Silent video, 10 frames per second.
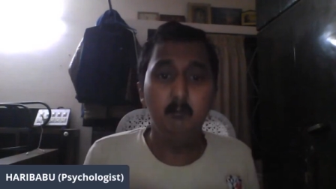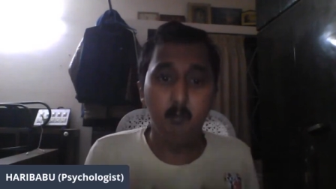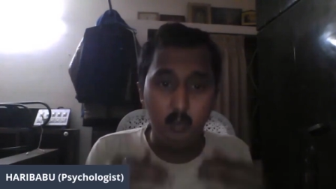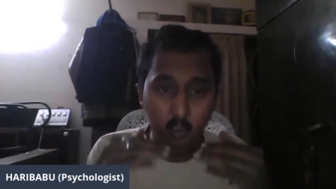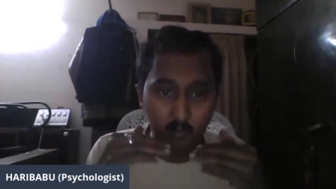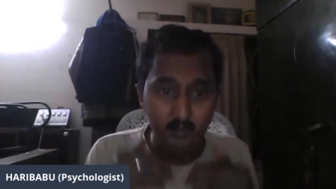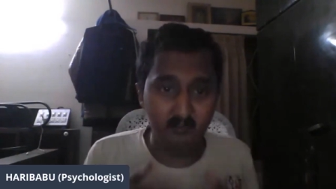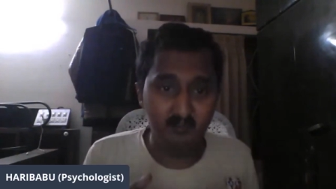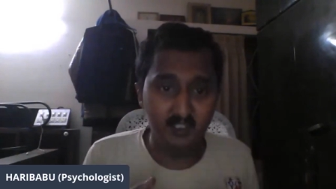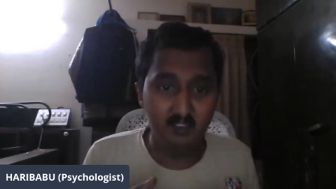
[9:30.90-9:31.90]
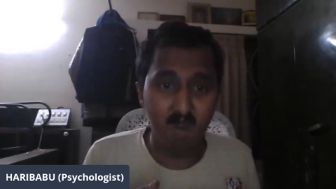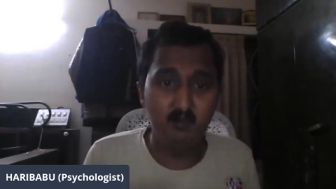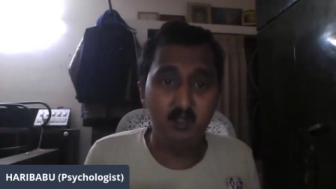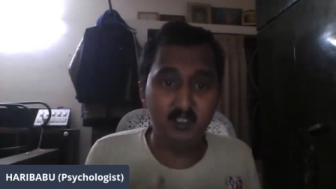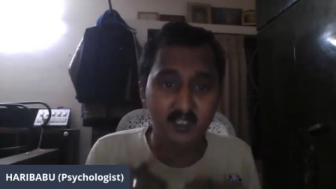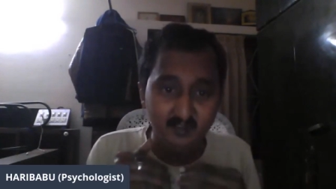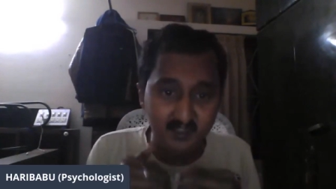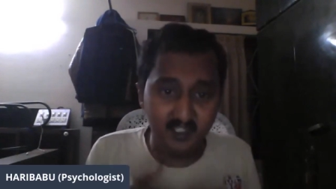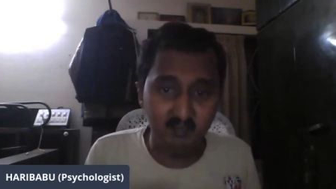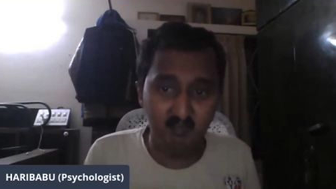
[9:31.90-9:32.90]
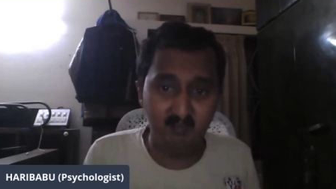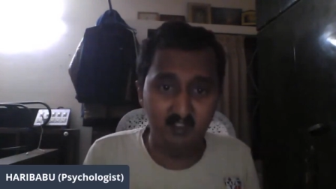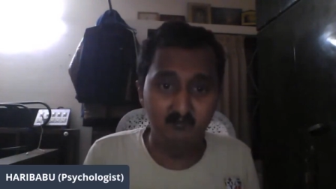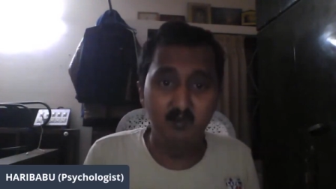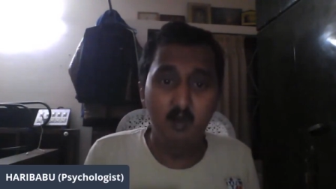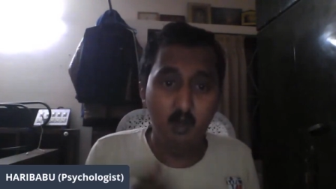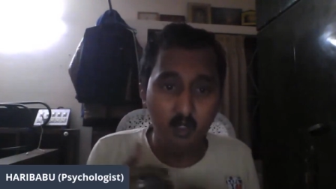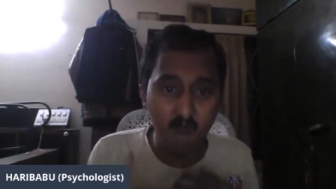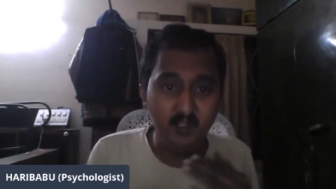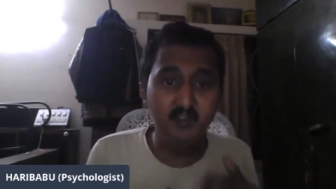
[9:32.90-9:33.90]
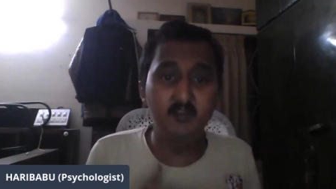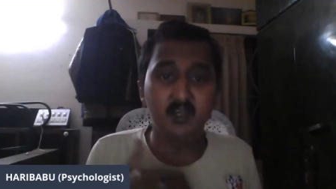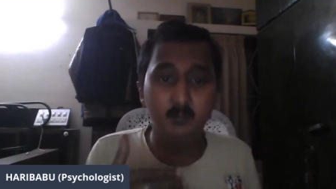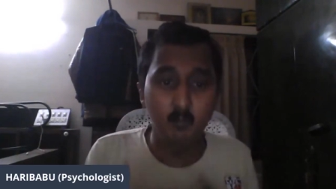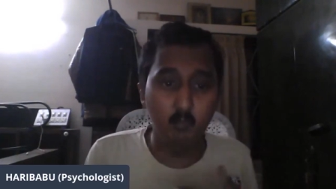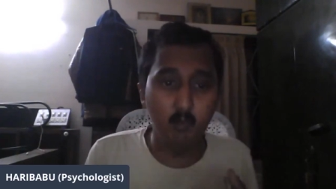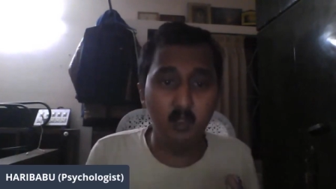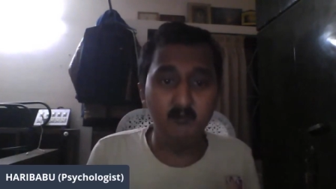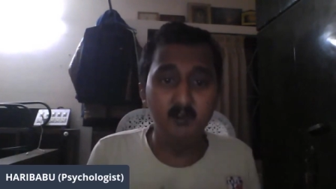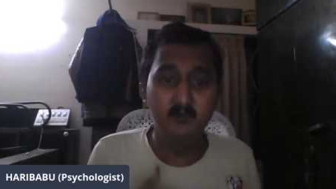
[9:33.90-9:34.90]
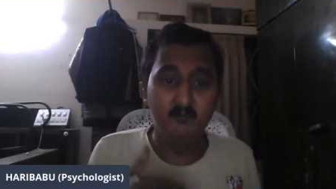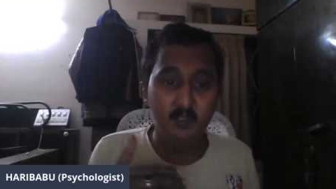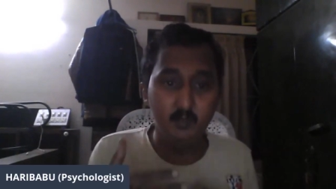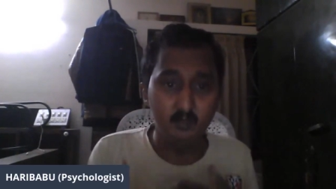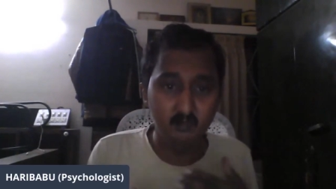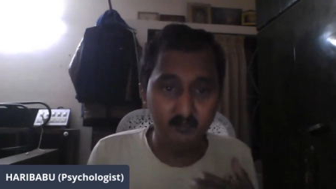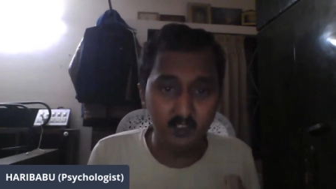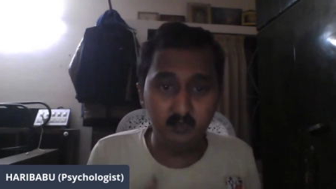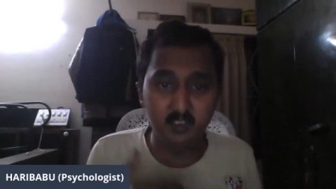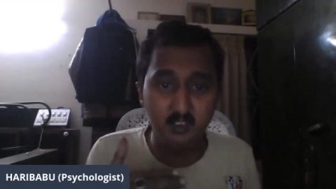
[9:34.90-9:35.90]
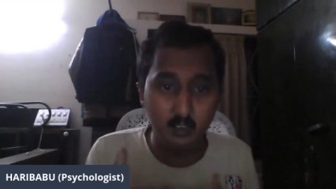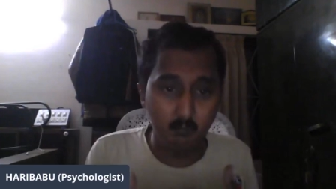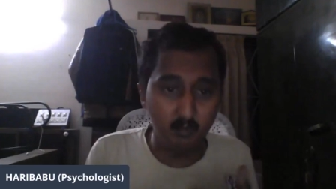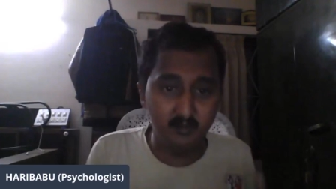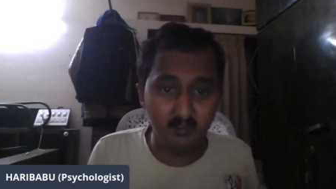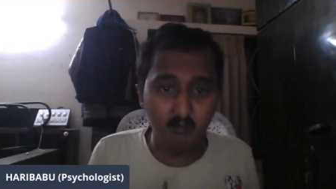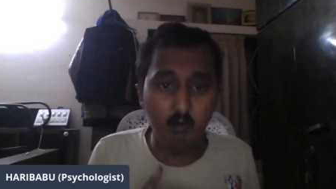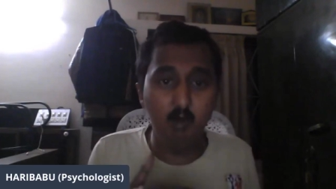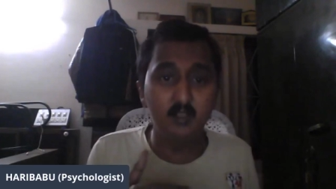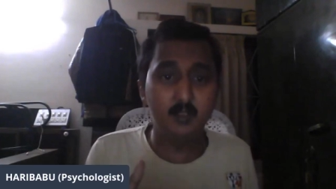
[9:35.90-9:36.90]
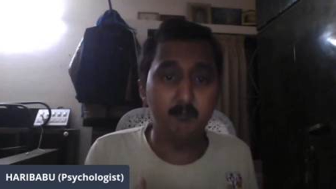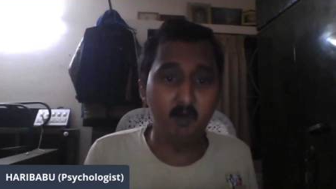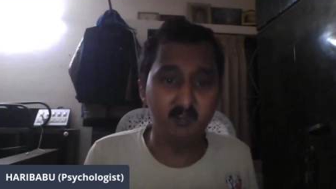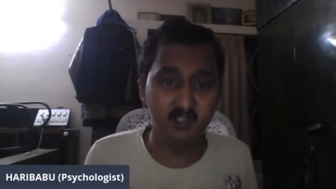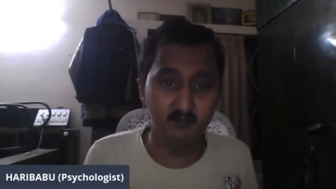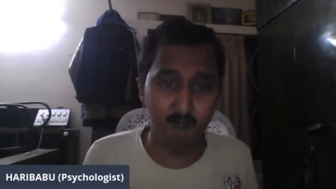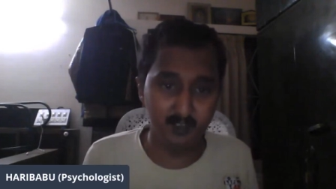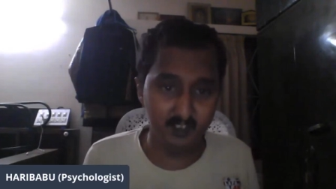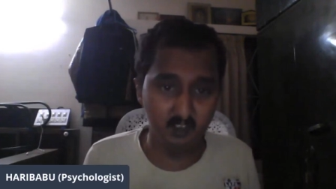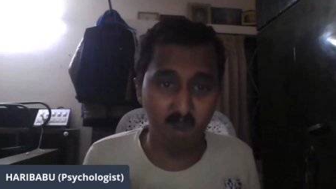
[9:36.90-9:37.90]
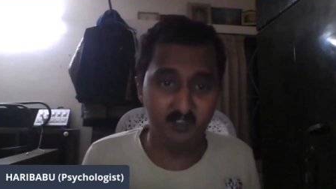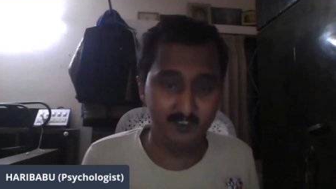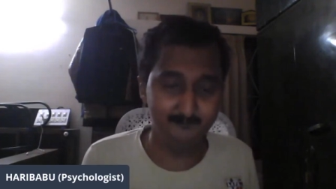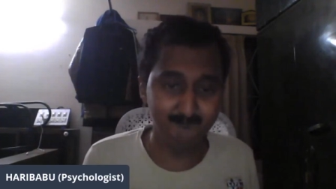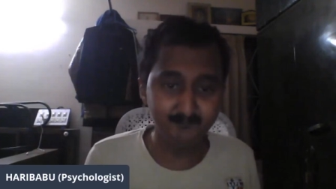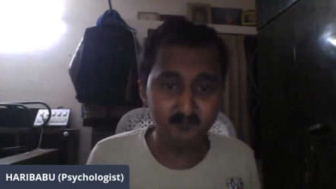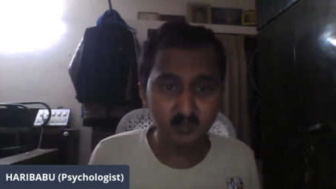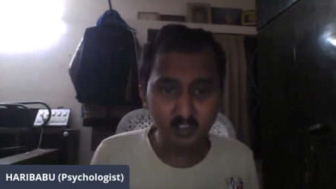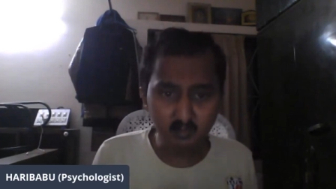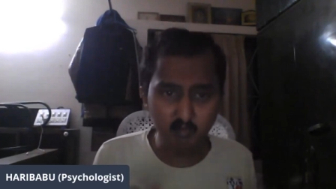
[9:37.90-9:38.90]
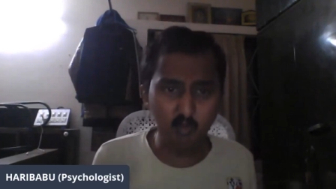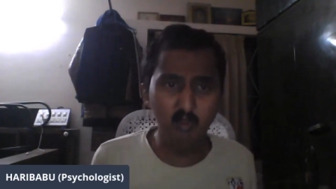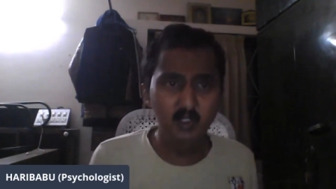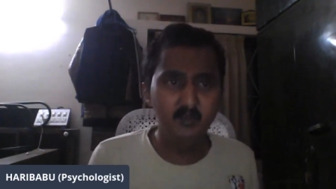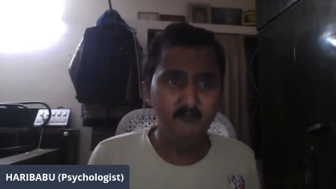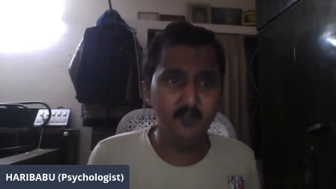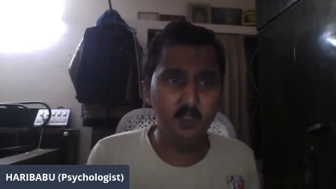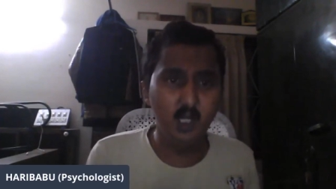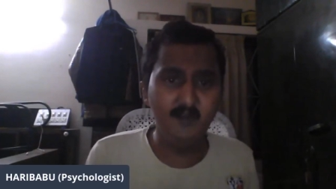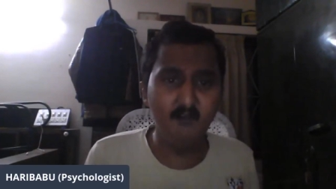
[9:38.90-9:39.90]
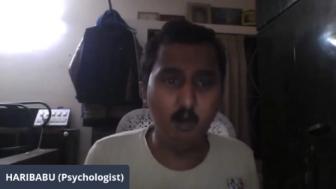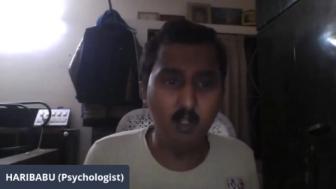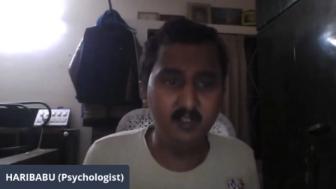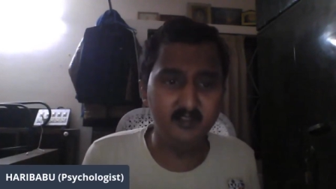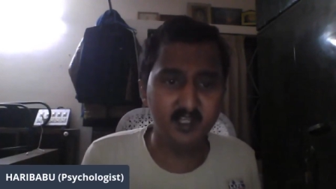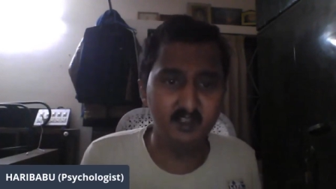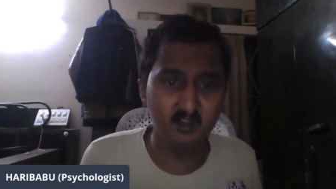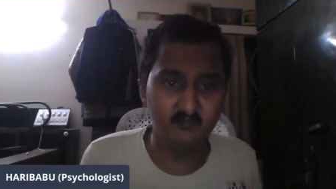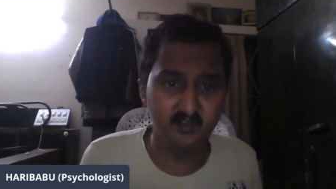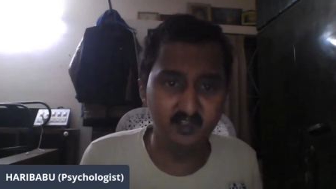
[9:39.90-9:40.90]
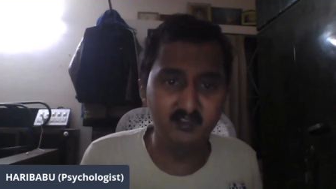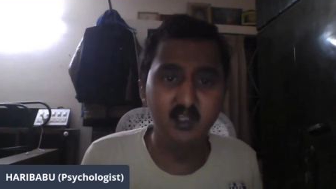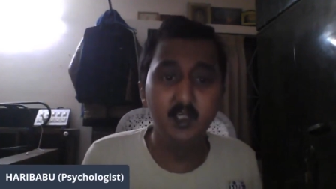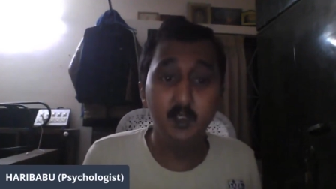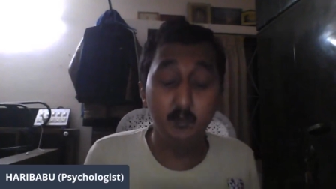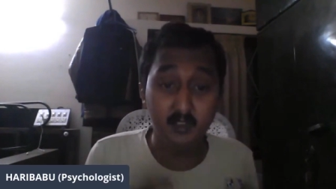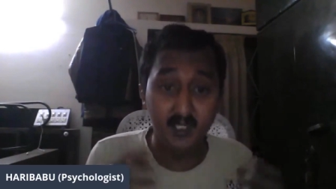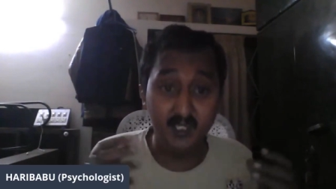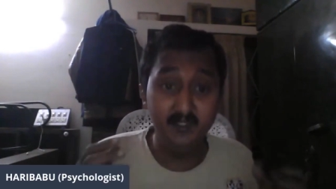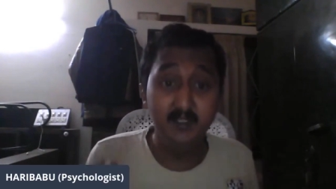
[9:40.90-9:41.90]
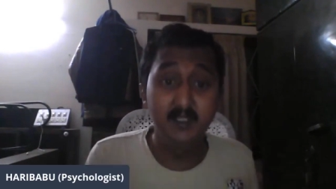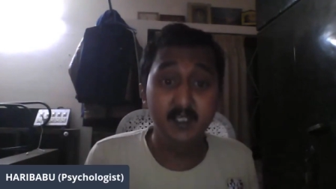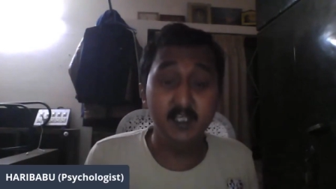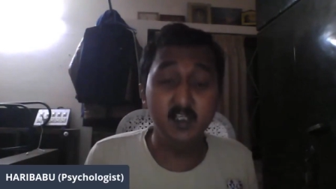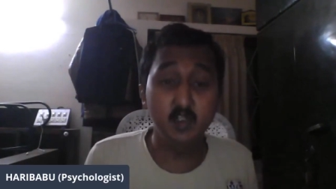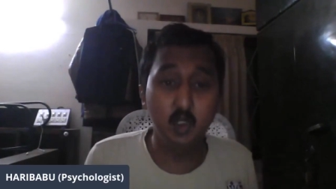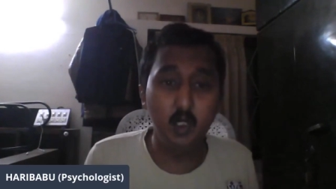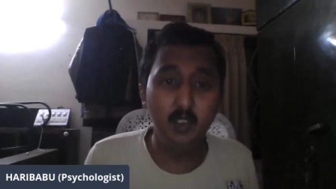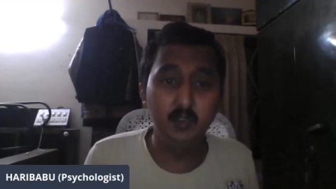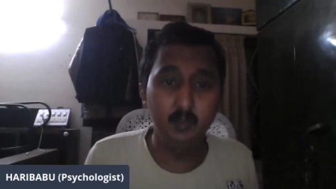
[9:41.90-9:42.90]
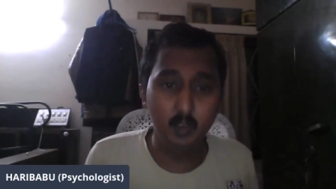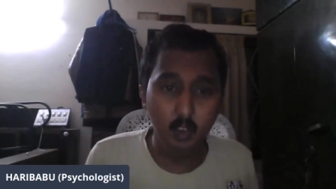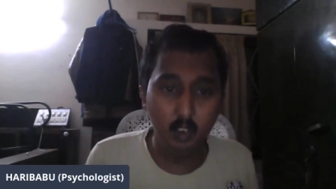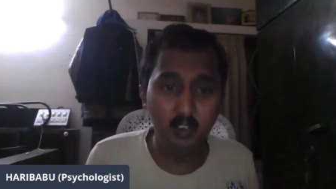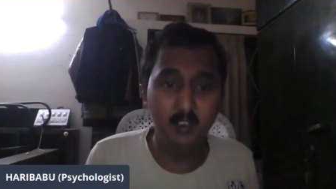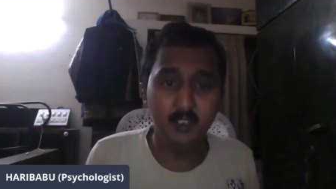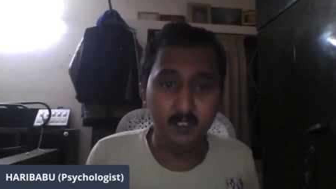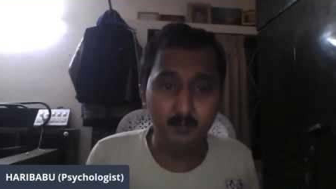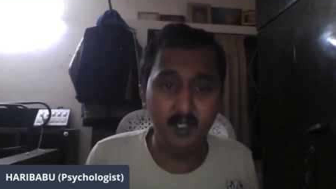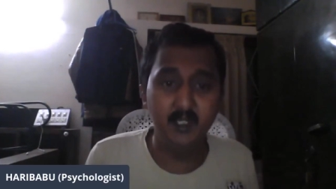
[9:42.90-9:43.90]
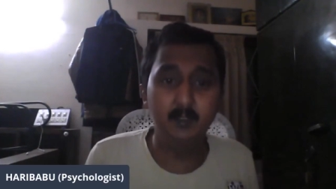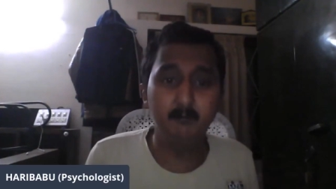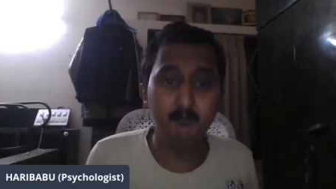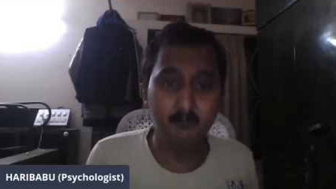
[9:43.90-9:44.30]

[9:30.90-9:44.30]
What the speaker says: put down yourself or criticize yourself. Always you can move on when you think about this all this positive period of time. So when you have all these kinds of things, you can enjoy your remaining